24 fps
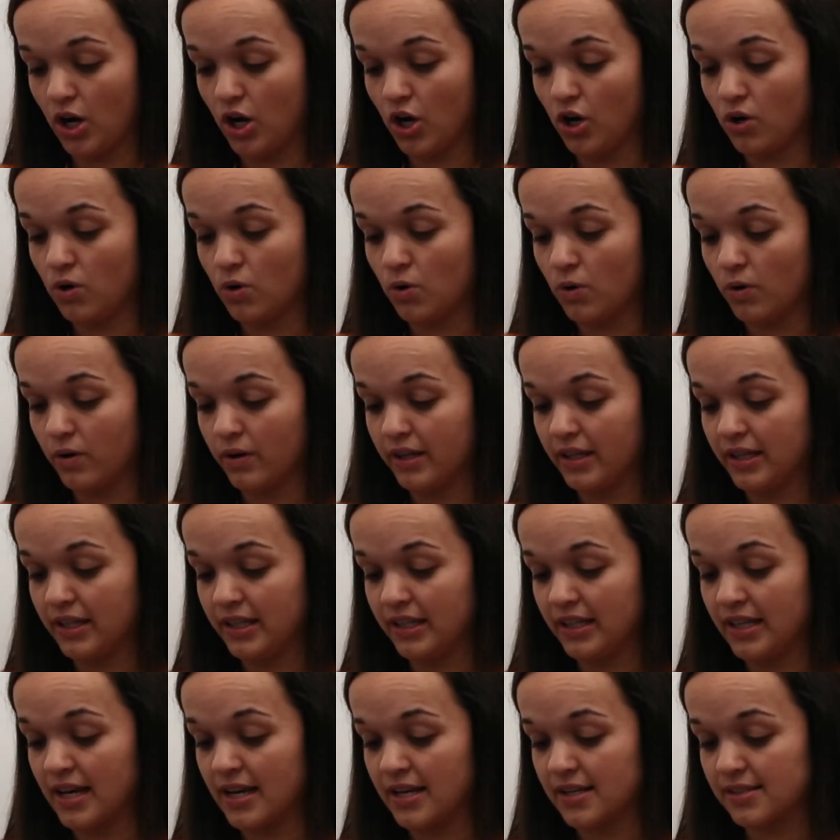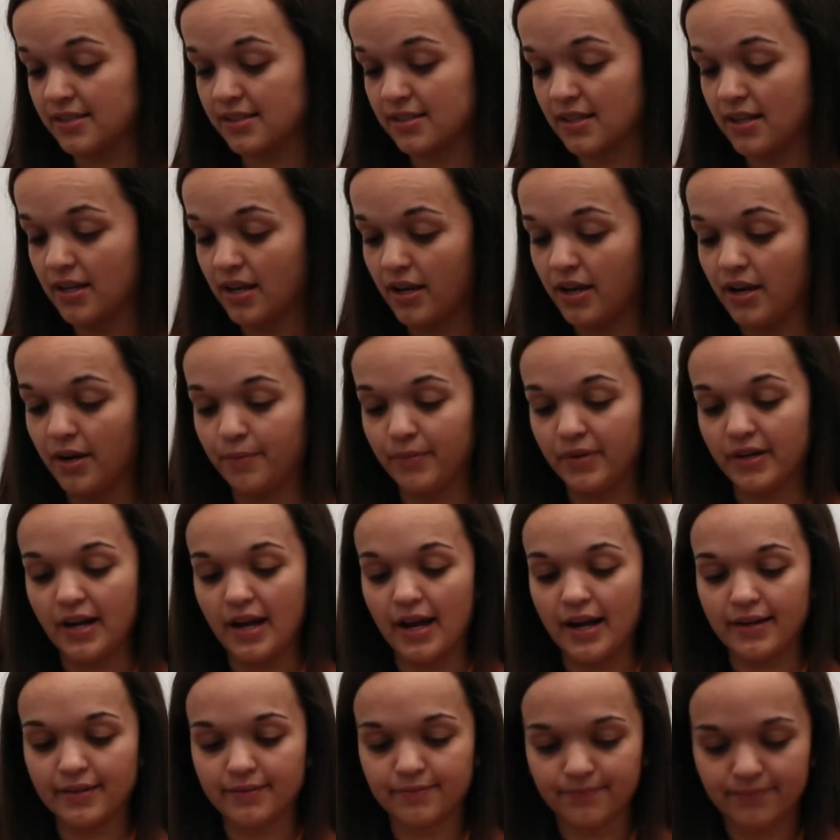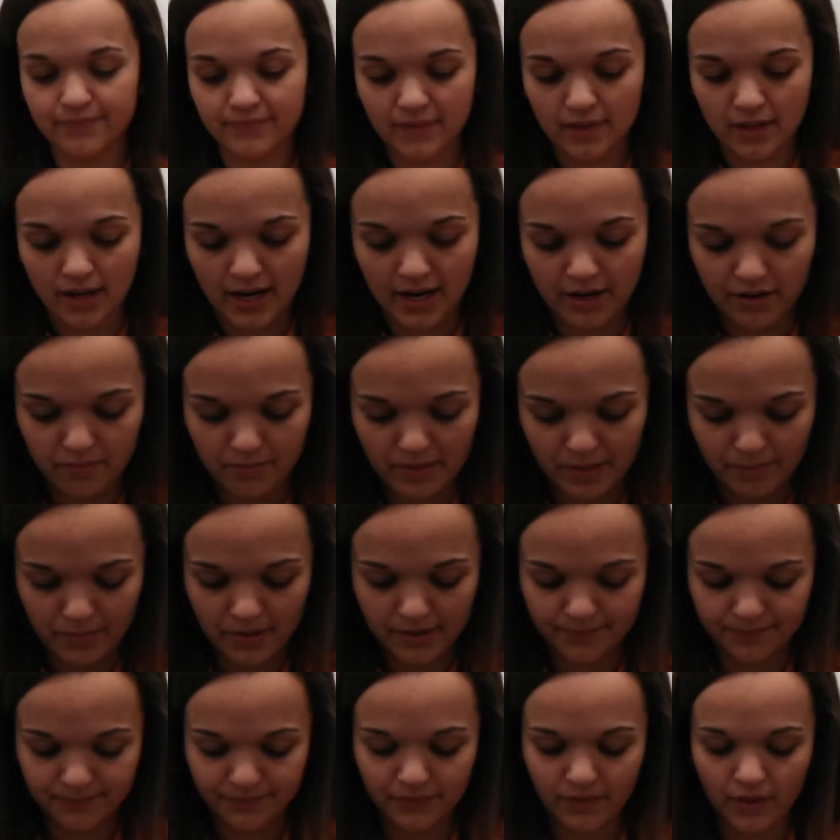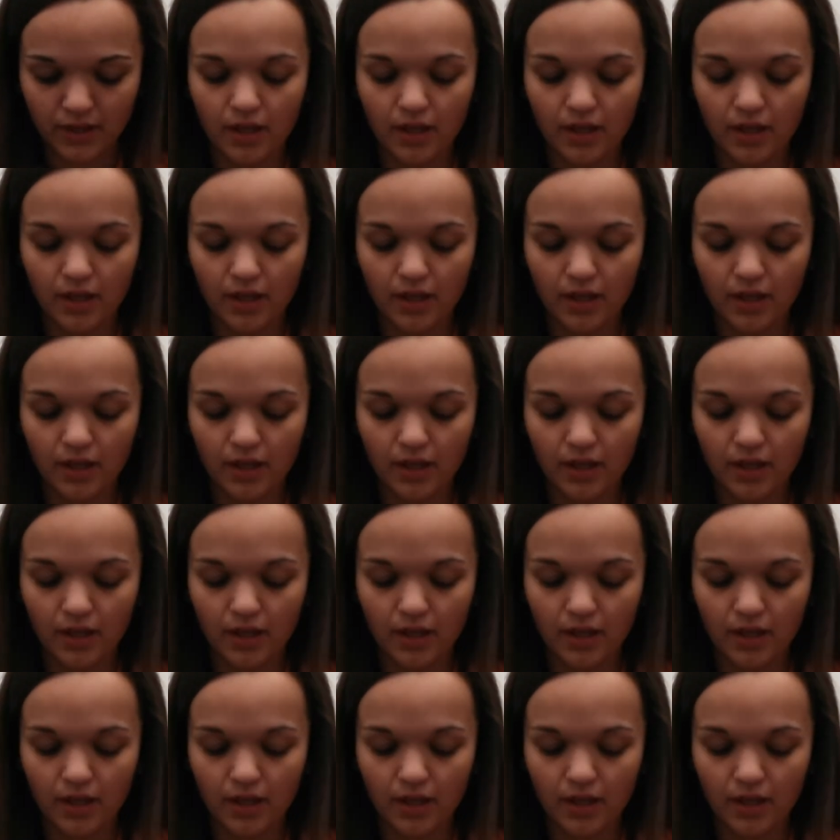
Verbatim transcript: Oh, yes, number nine. I remember.